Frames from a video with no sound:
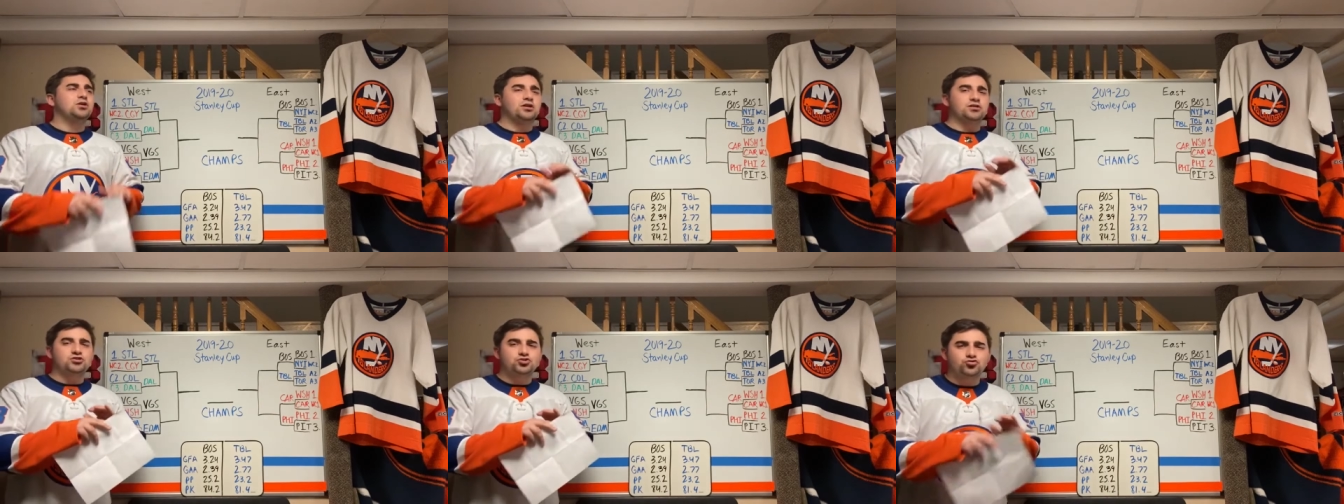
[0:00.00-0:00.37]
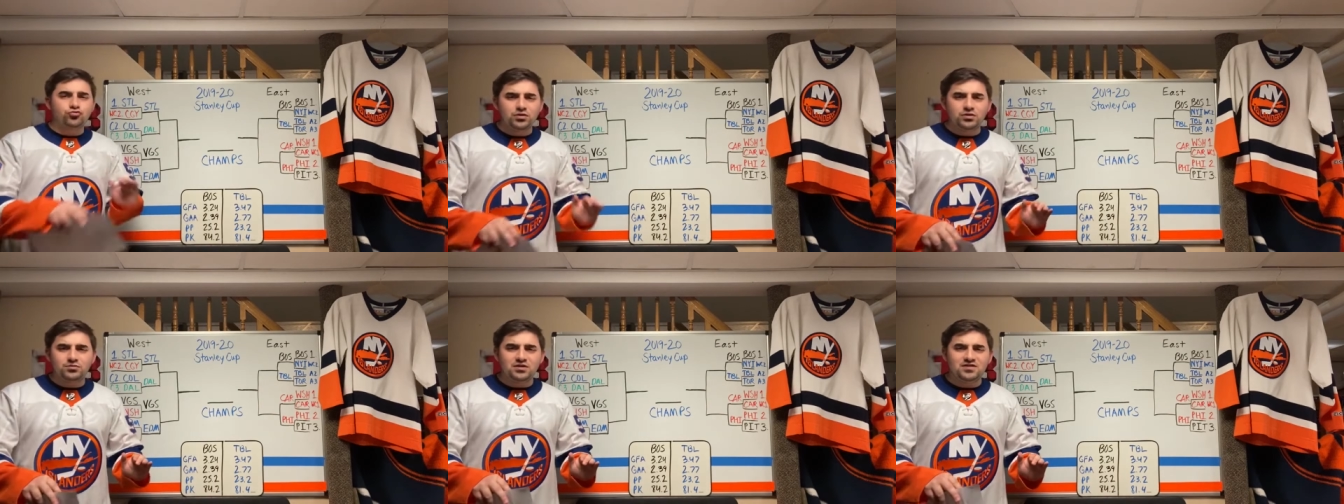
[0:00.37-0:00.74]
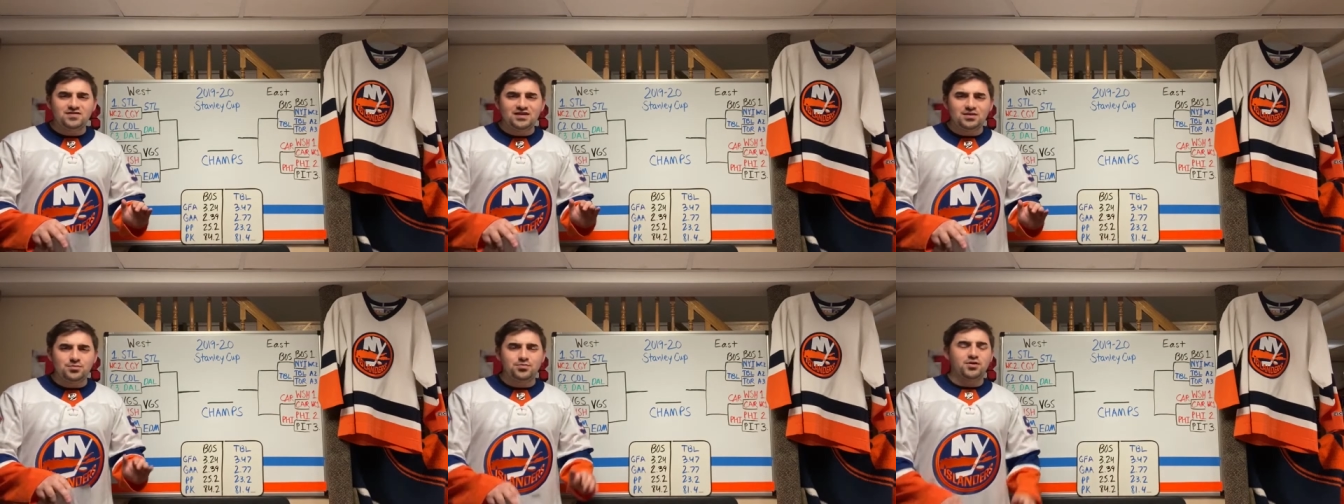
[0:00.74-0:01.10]
extremely
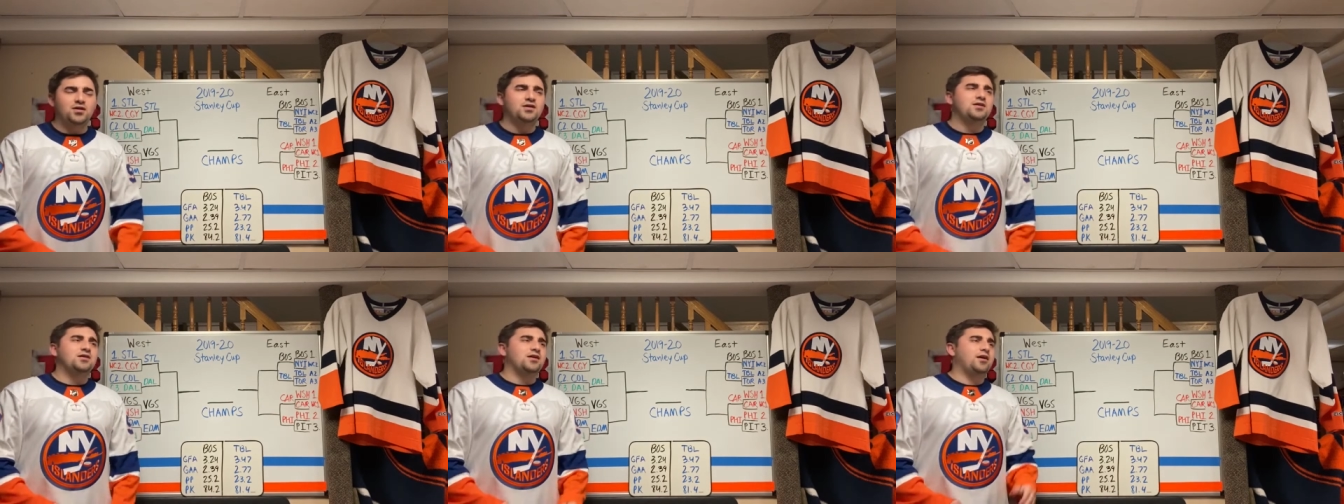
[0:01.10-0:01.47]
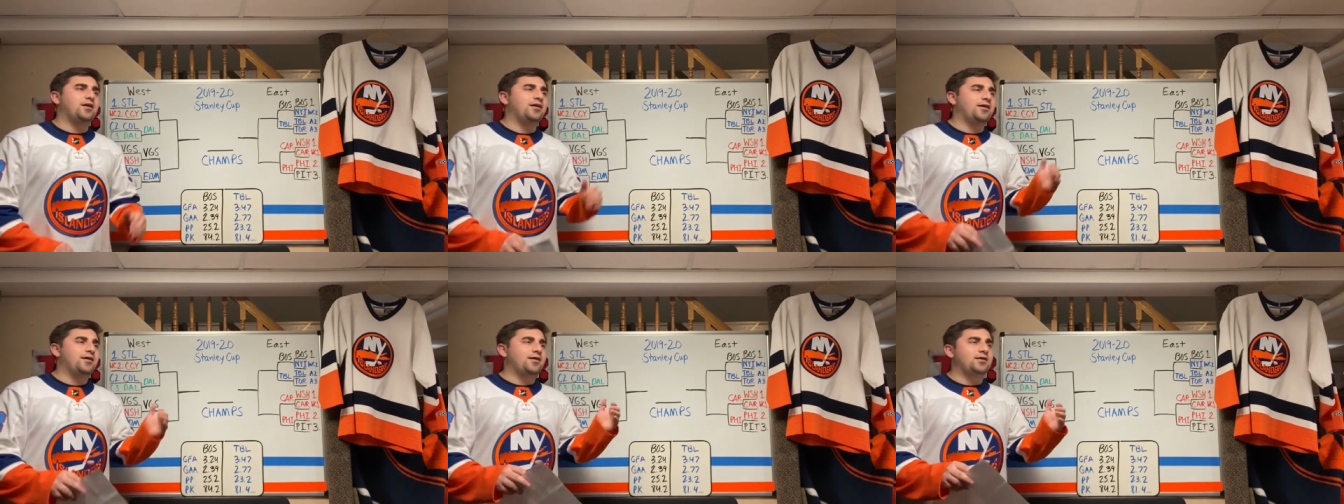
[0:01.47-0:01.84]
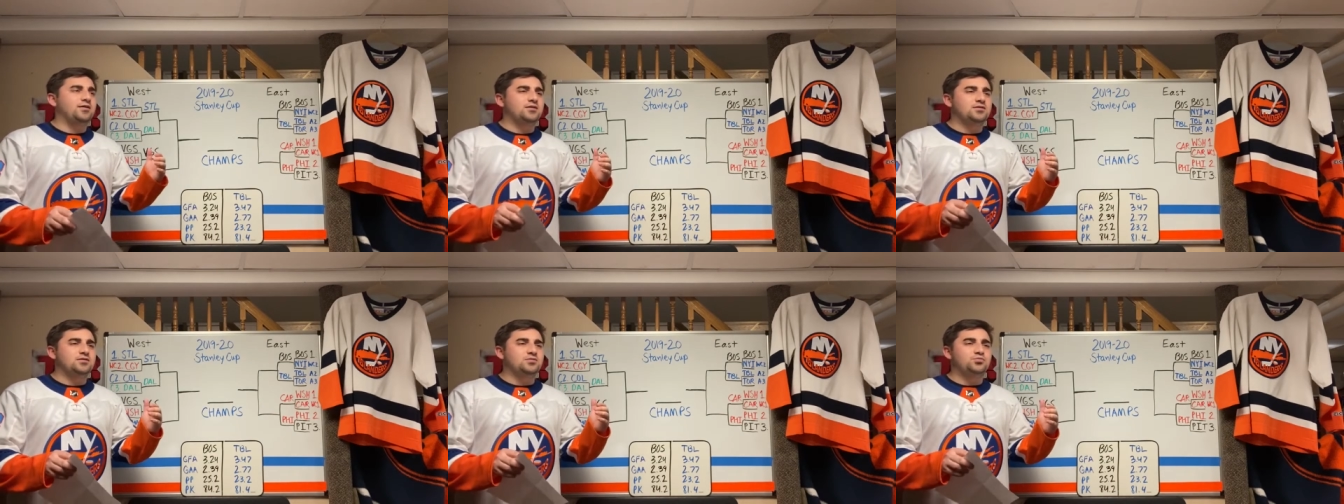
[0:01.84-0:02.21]
deep
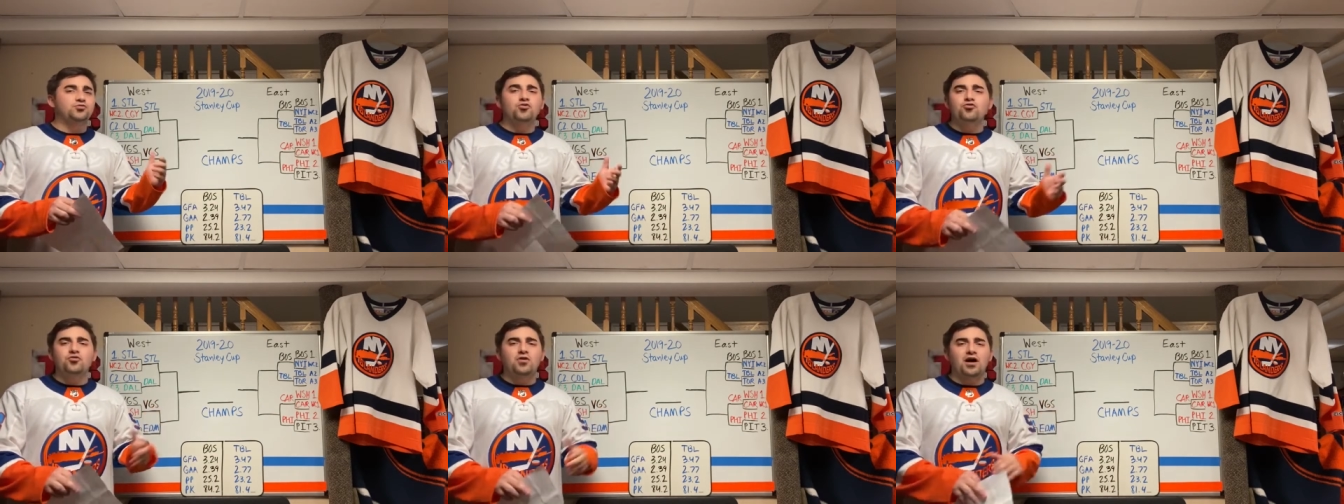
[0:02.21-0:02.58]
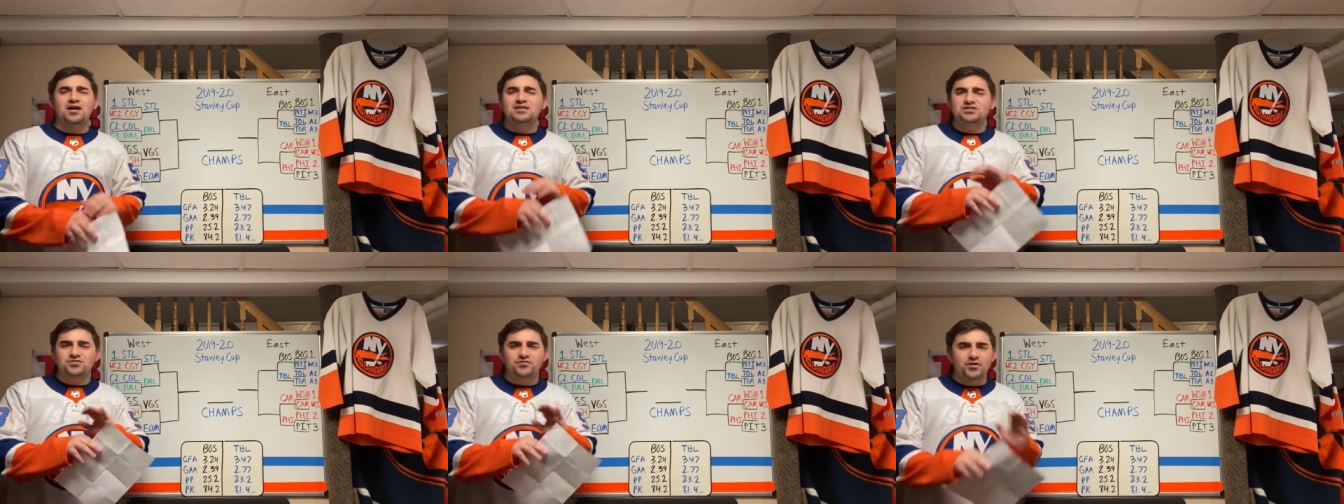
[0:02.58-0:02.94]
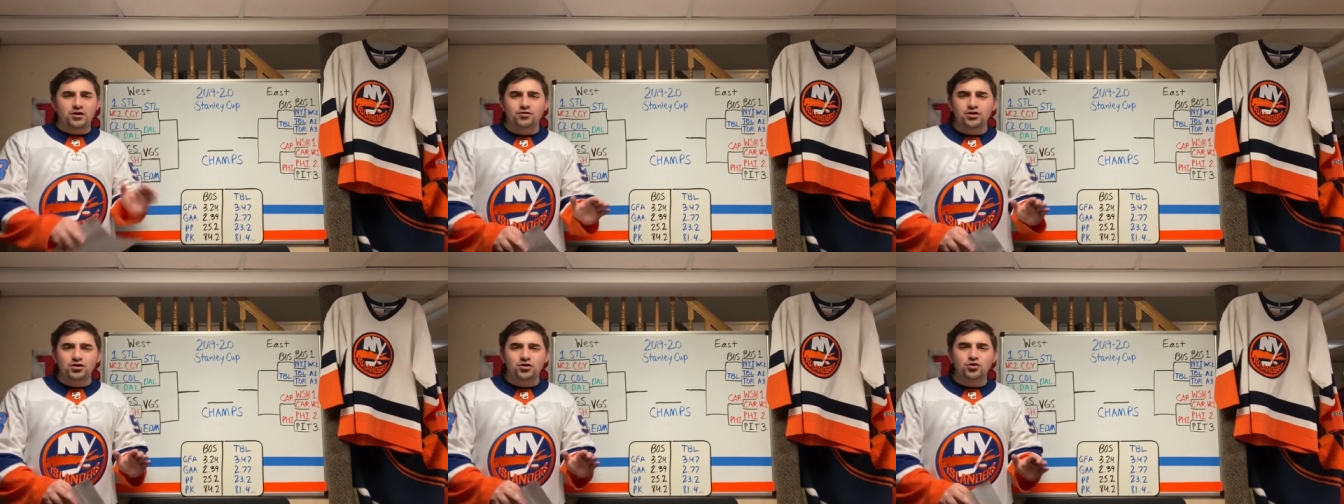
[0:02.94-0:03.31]
uh, blue line's
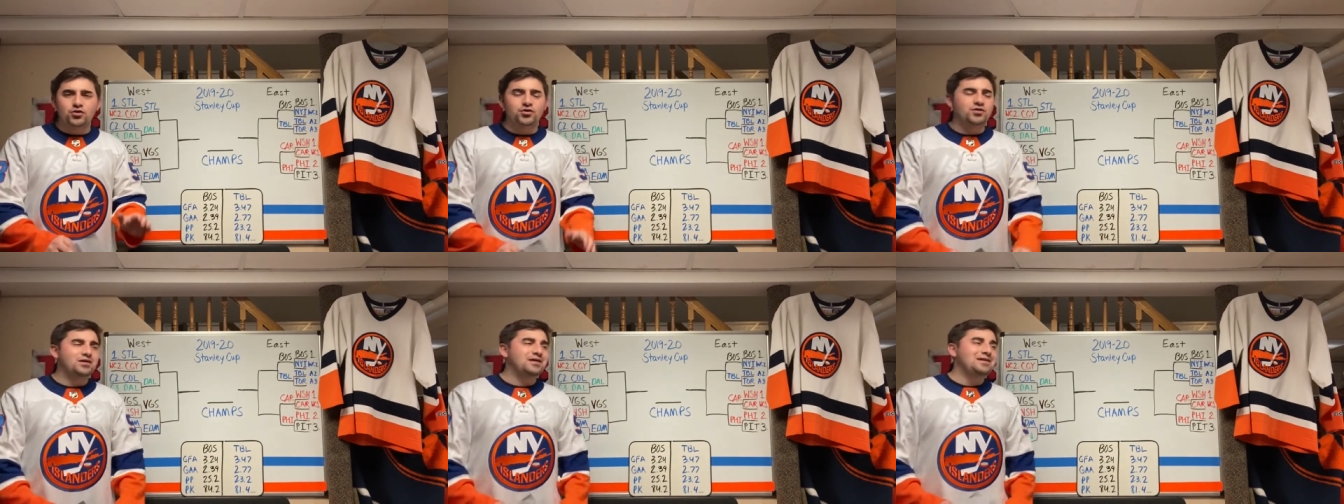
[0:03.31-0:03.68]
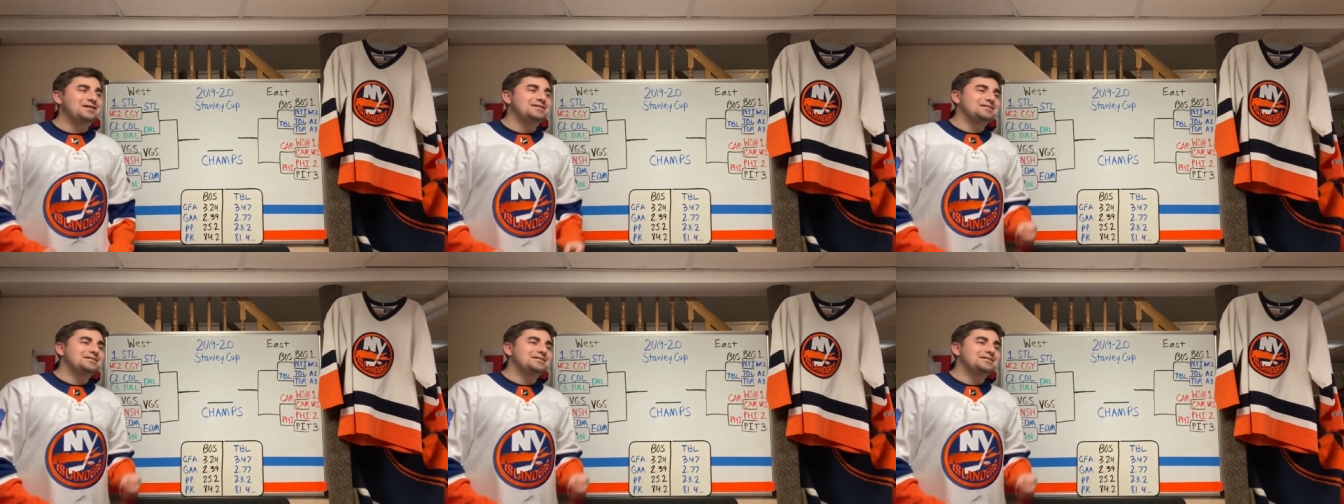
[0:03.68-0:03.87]
very good.